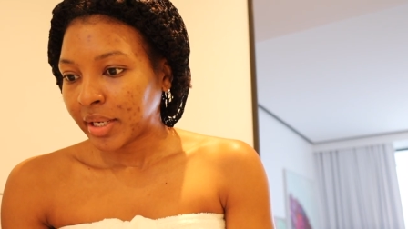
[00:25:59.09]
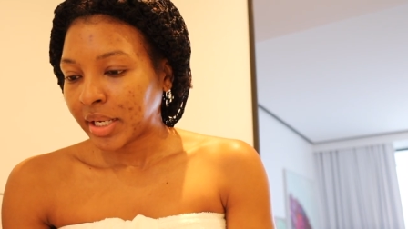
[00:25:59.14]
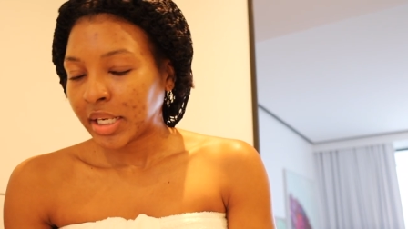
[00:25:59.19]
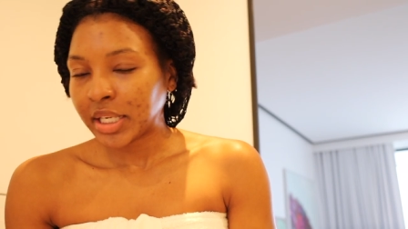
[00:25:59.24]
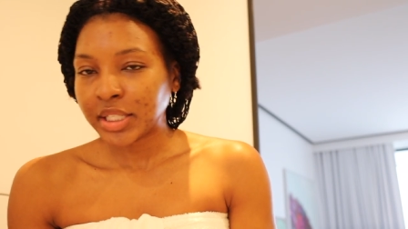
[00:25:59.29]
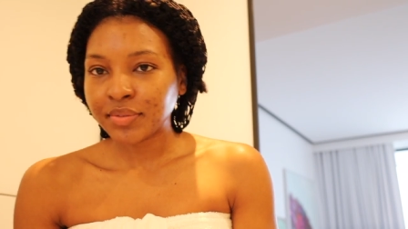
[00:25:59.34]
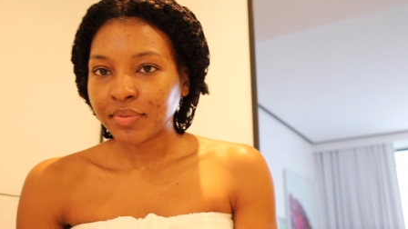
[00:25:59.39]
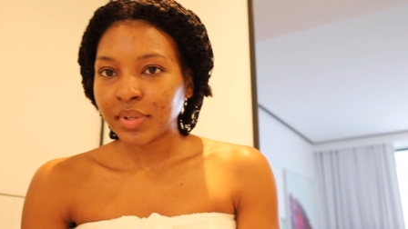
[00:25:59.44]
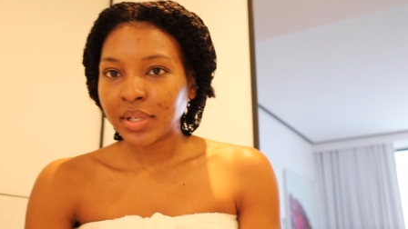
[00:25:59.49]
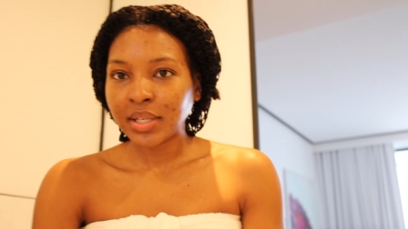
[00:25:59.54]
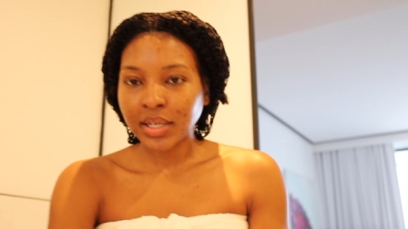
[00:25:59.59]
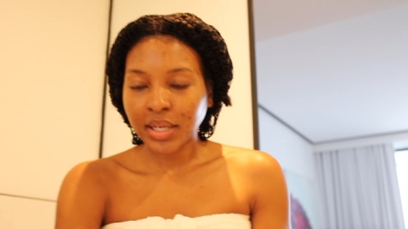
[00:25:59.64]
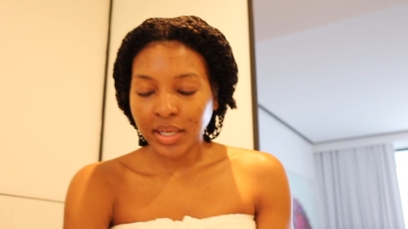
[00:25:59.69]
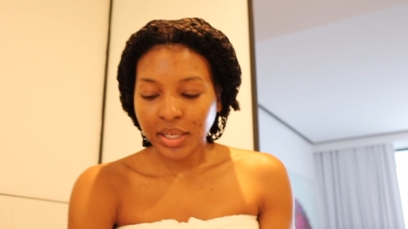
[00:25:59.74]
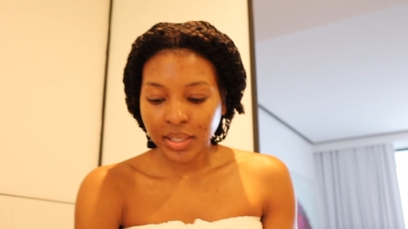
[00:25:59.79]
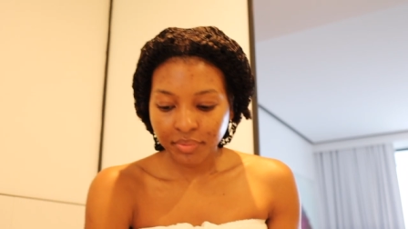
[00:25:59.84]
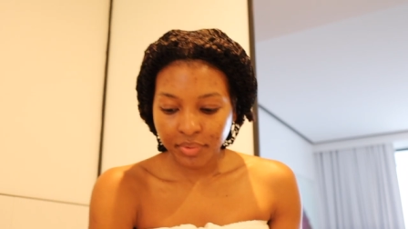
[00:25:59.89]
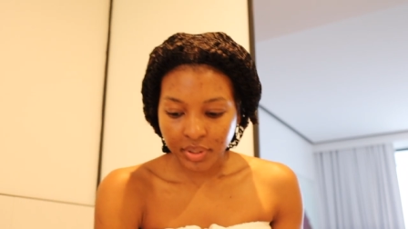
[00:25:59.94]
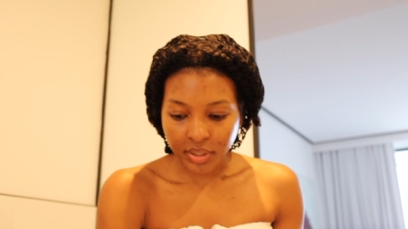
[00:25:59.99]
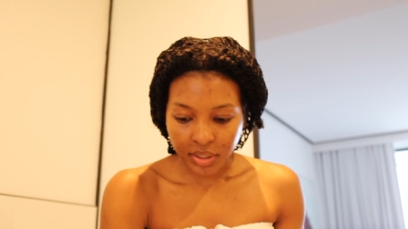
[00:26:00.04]
It's really
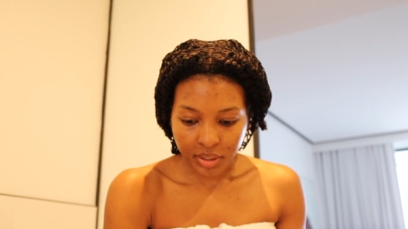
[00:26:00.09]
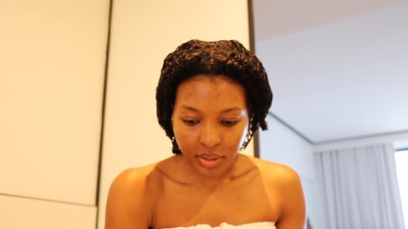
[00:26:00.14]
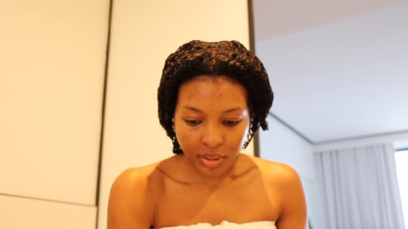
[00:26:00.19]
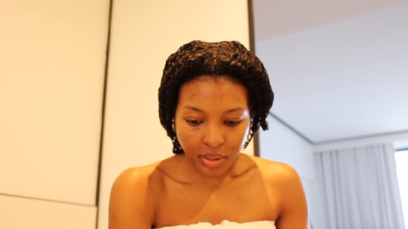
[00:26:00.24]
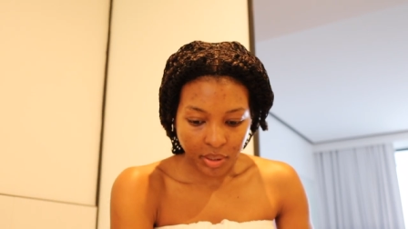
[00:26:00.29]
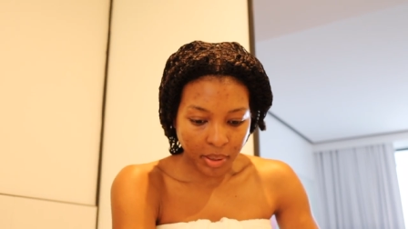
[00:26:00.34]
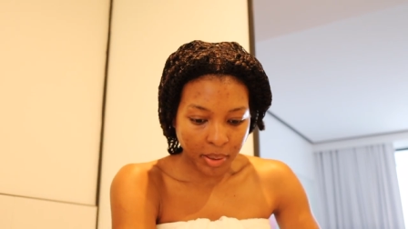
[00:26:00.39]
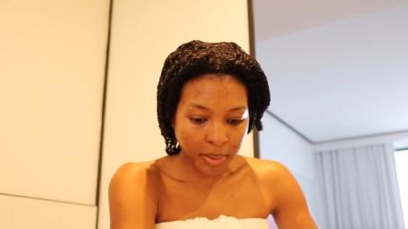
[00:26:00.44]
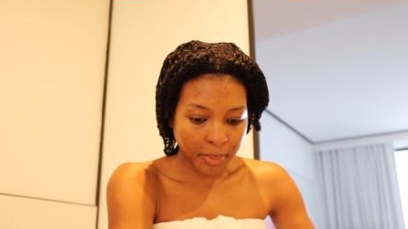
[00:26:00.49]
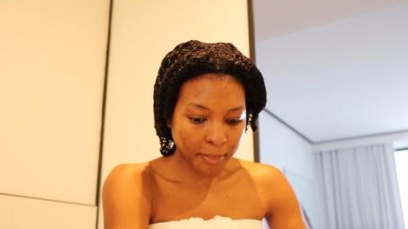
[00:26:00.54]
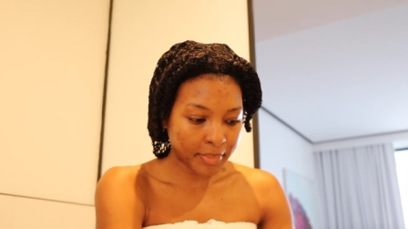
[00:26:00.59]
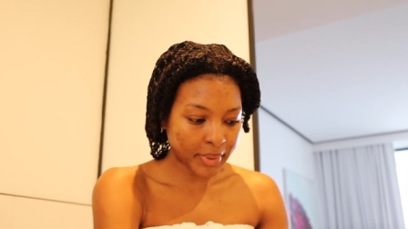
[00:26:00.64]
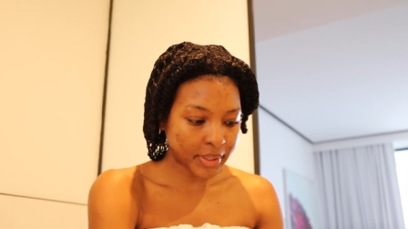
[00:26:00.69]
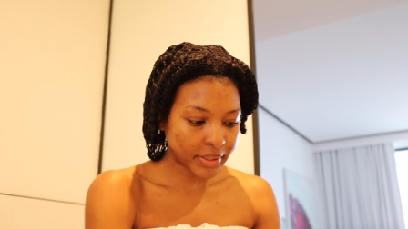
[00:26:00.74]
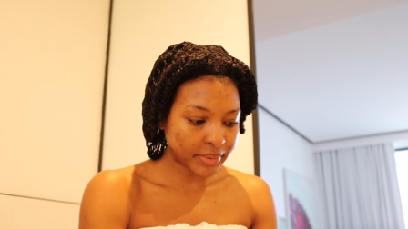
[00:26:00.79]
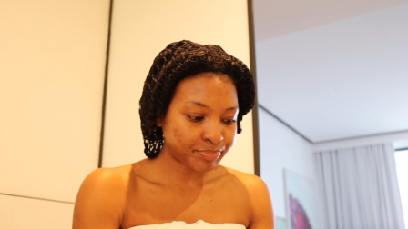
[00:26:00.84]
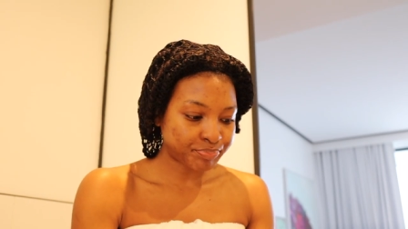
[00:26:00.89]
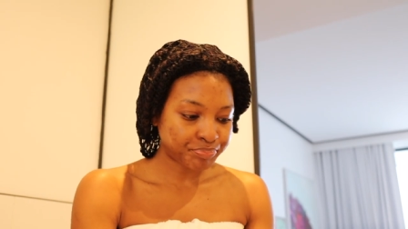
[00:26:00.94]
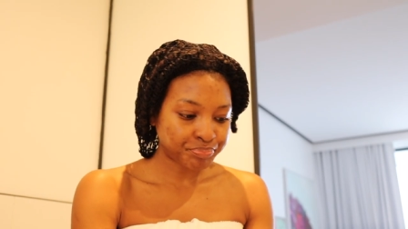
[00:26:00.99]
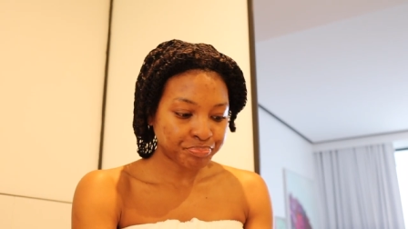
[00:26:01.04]
not giving there.
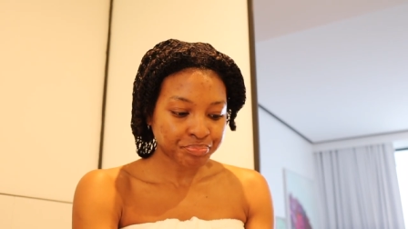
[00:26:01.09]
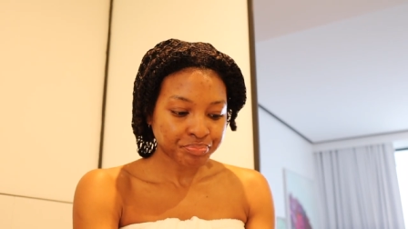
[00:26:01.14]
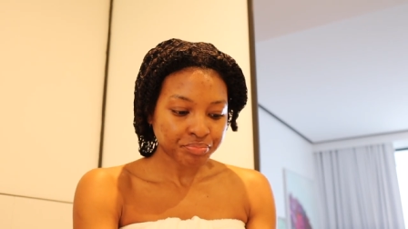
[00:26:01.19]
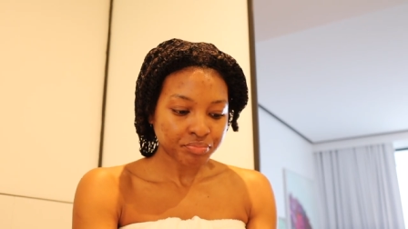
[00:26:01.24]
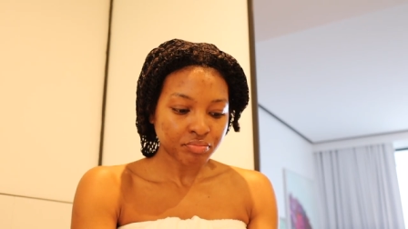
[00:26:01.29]
But